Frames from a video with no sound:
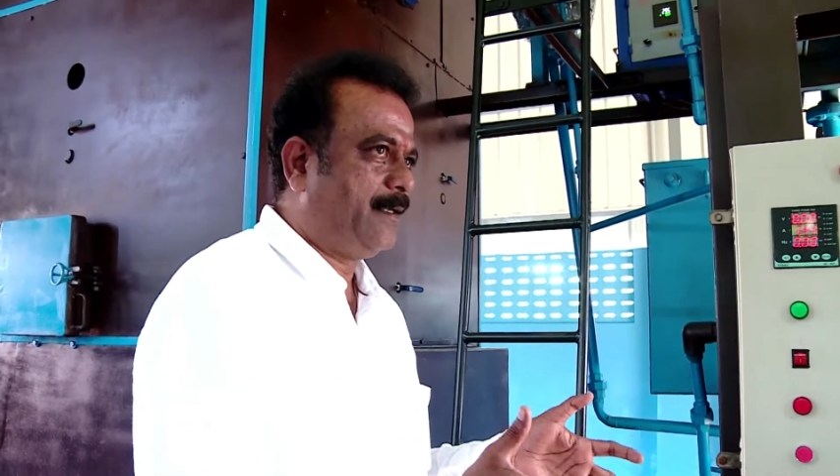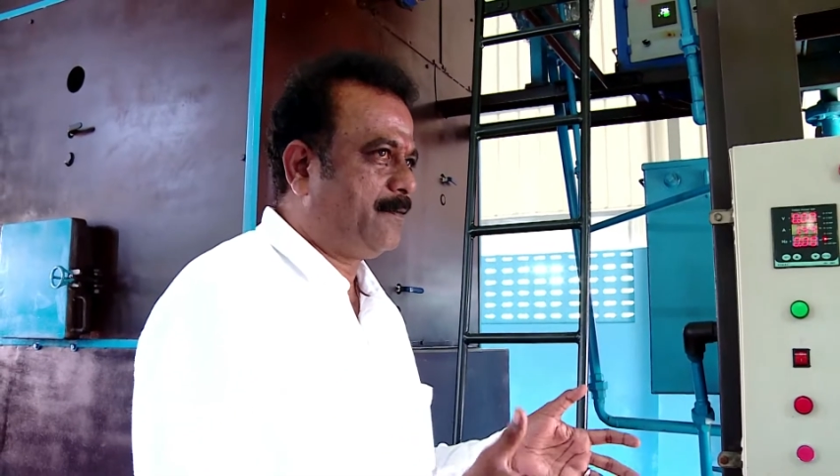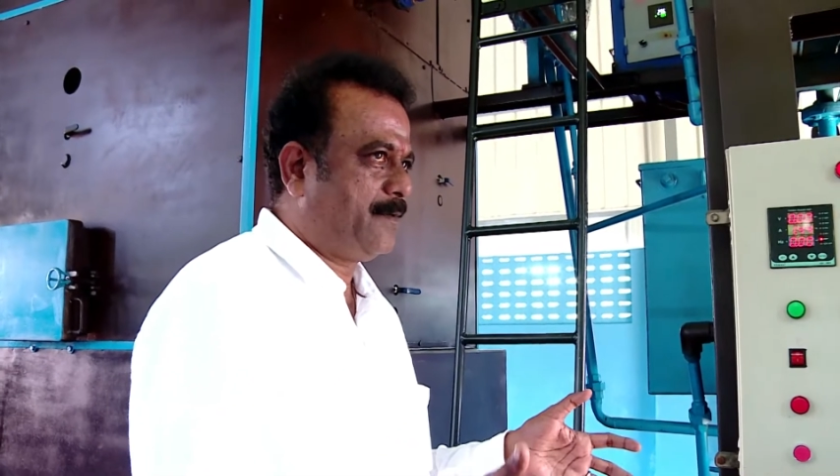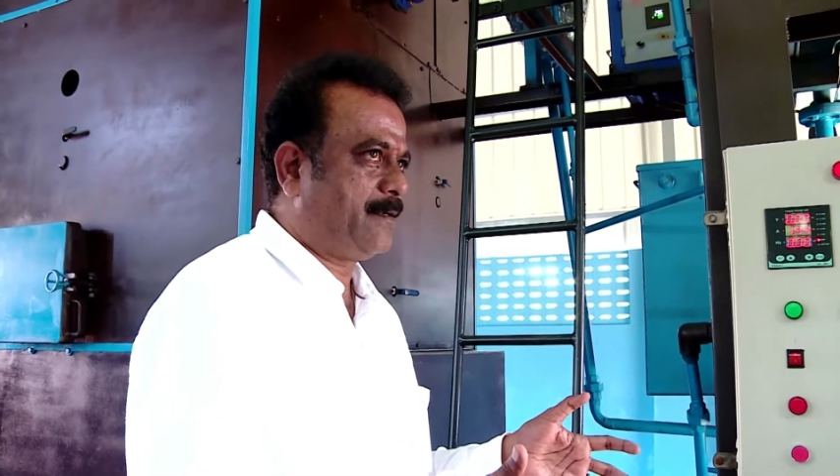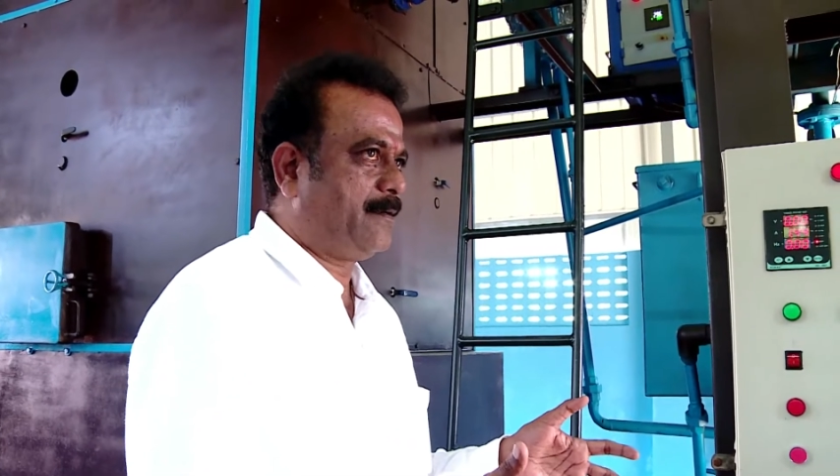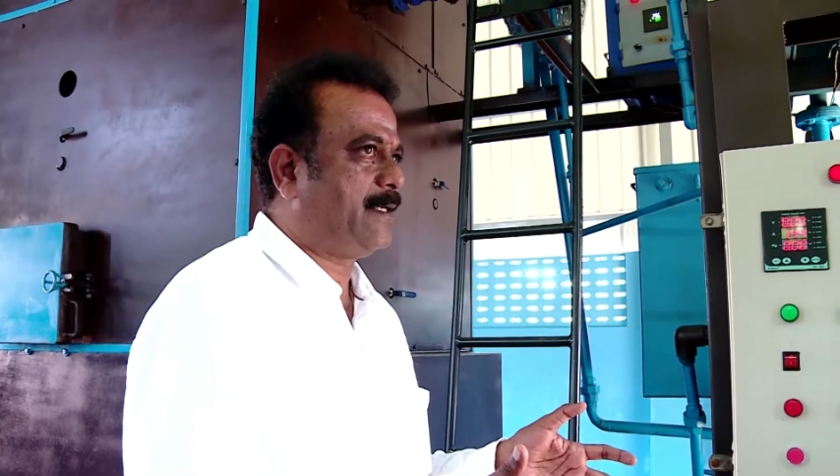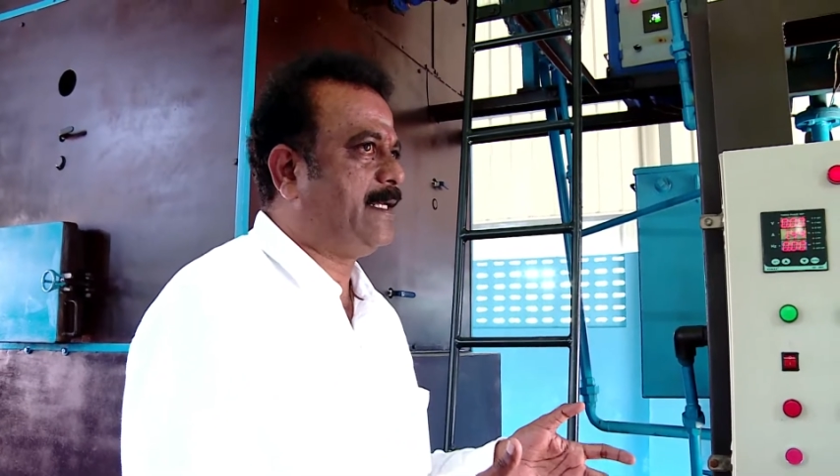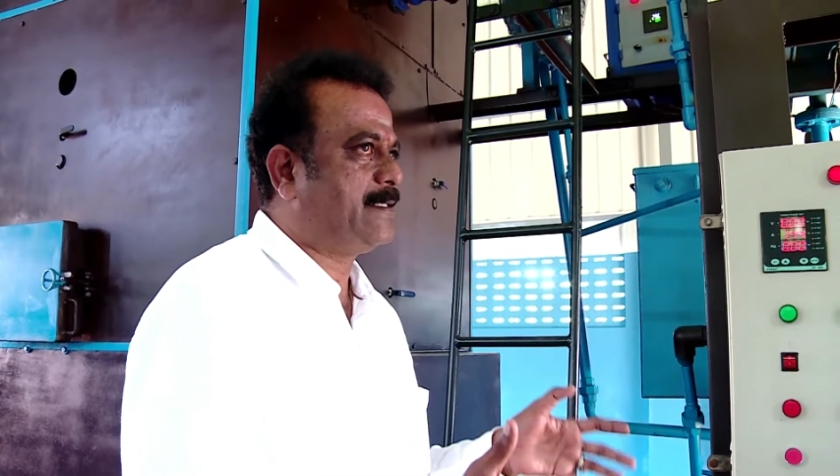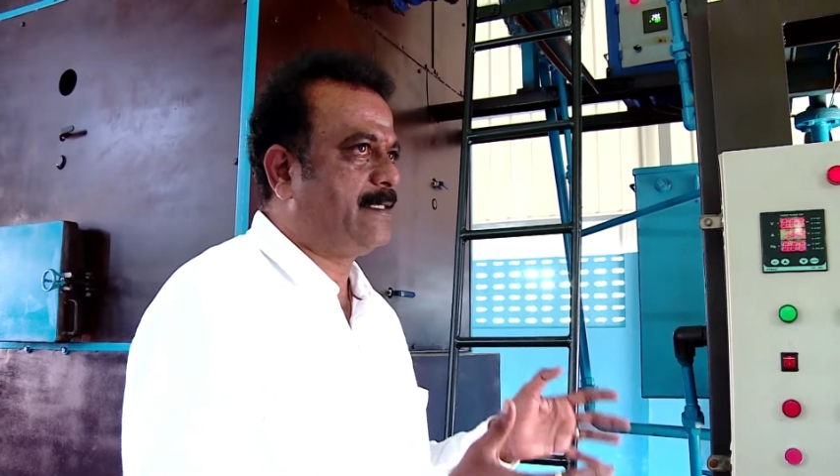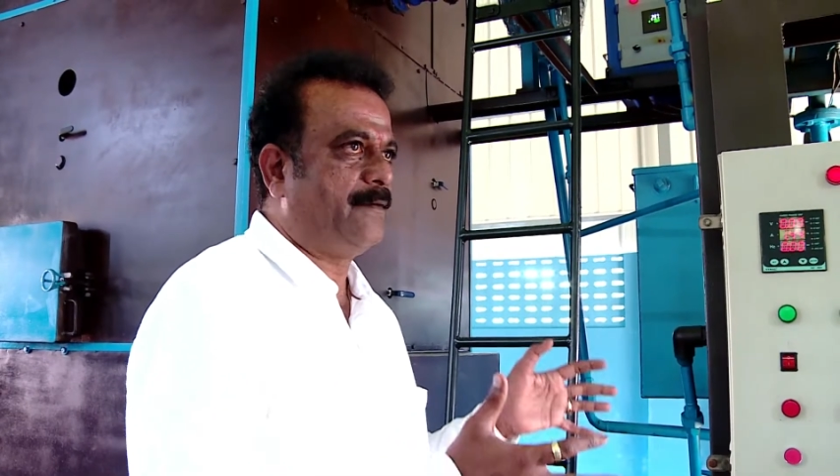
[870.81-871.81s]
For
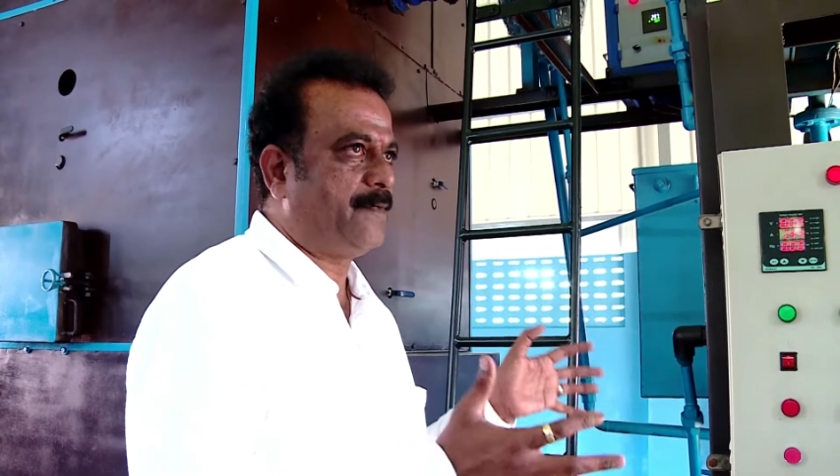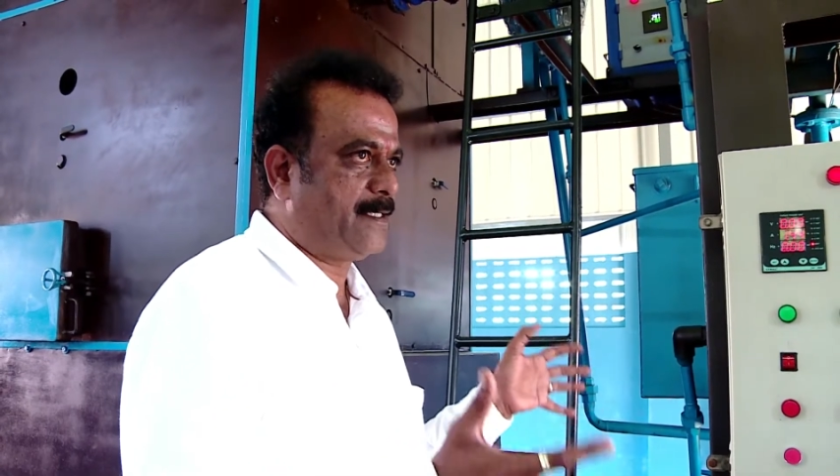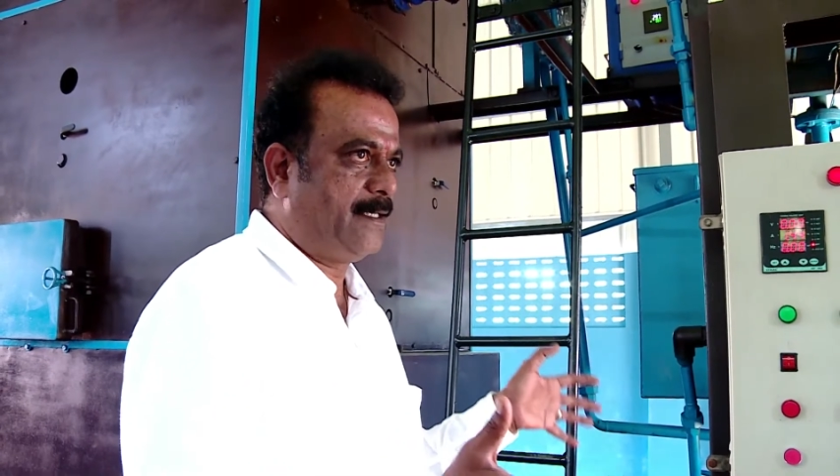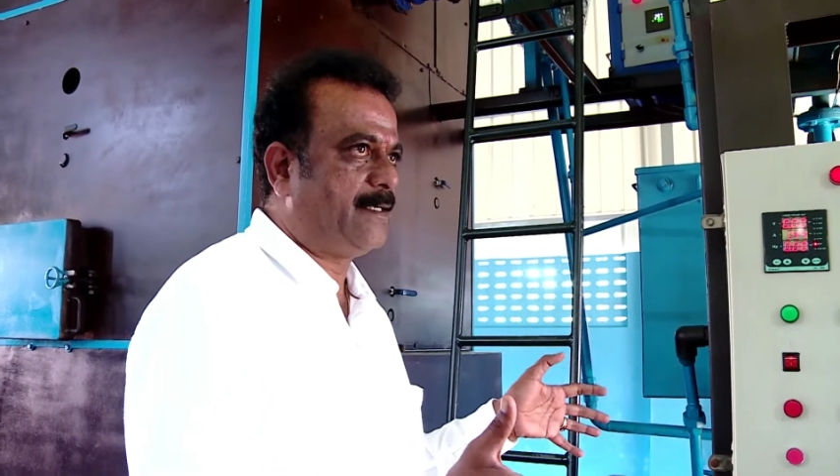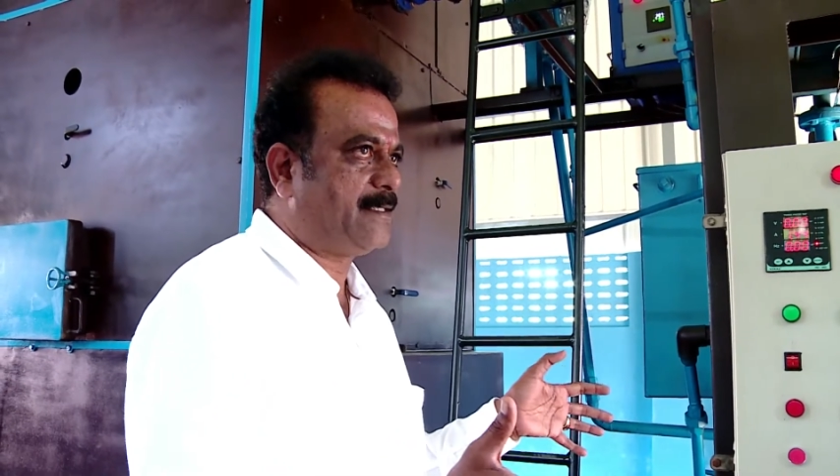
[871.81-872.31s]
TSDA facility,